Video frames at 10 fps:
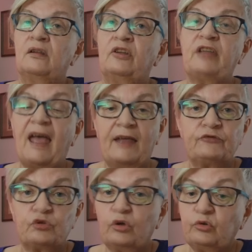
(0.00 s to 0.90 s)
an
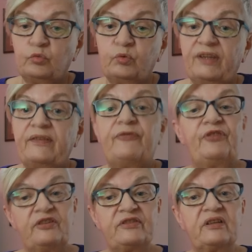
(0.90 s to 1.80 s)
android with the
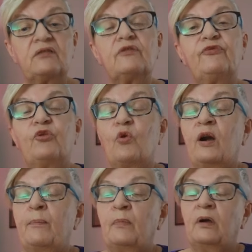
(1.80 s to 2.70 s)
physical
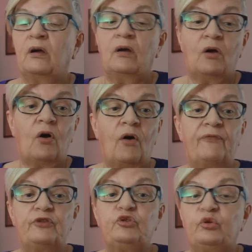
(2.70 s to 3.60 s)
form
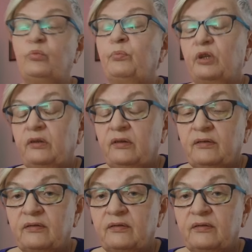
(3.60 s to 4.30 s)
of a human.